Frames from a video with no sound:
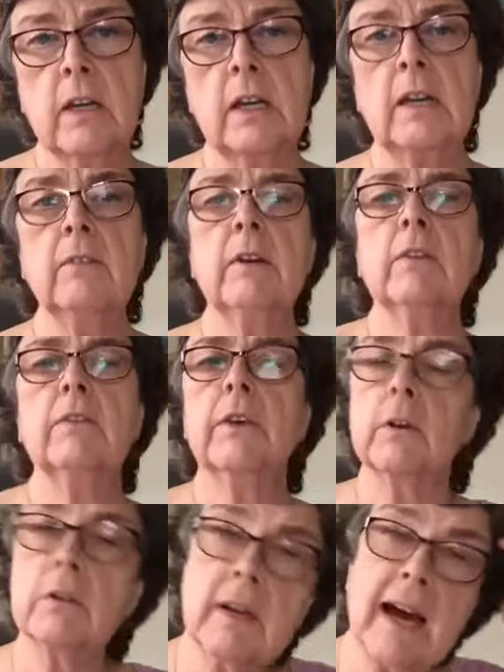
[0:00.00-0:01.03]
Even if
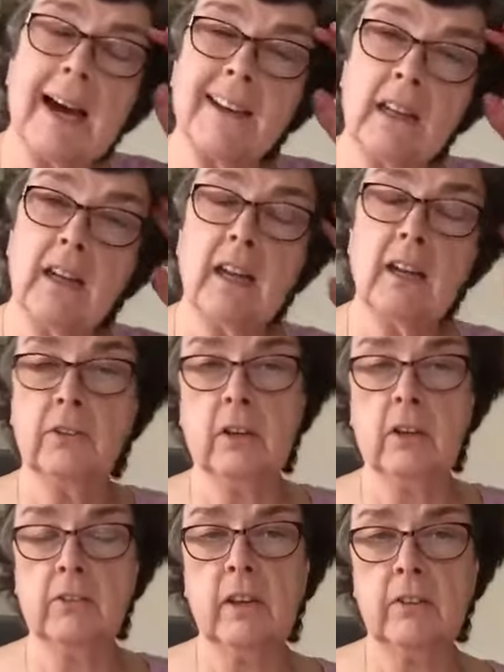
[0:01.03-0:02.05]
you're not an
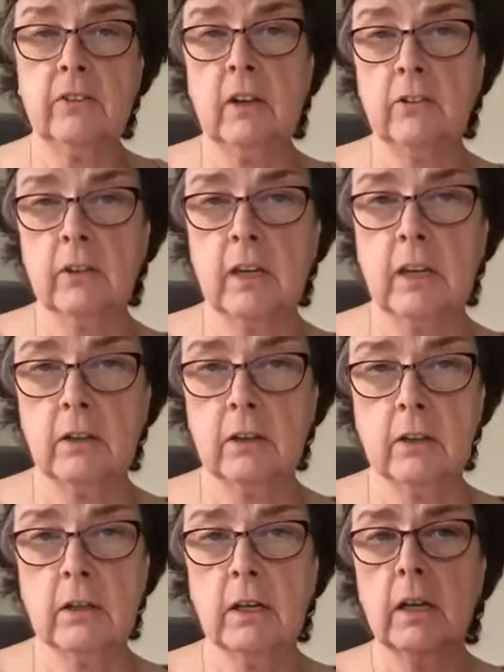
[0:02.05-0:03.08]
NGSS
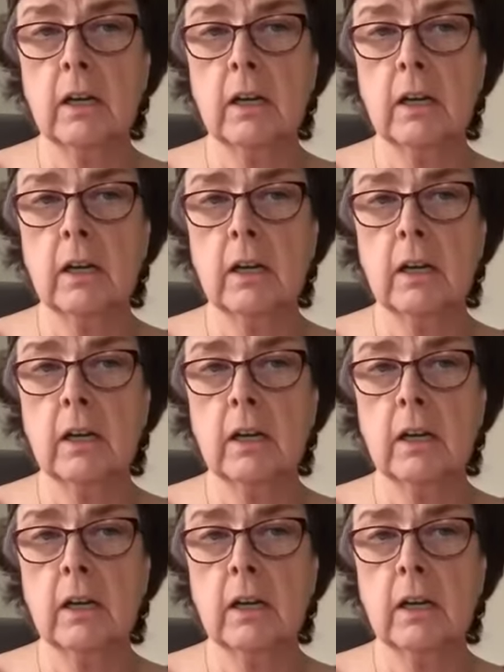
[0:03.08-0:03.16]
educator,